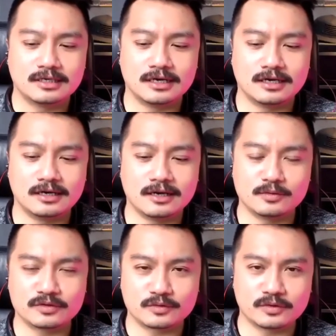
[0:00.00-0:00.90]
and
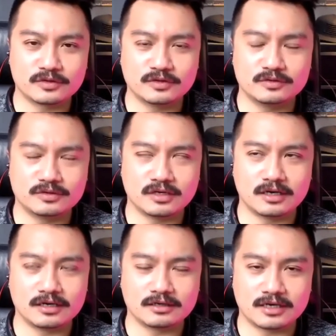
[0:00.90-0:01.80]
with you
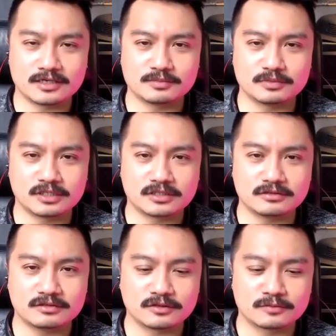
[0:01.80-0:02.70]
guys in
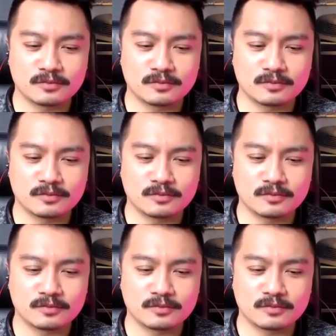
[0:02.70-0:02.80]
particular,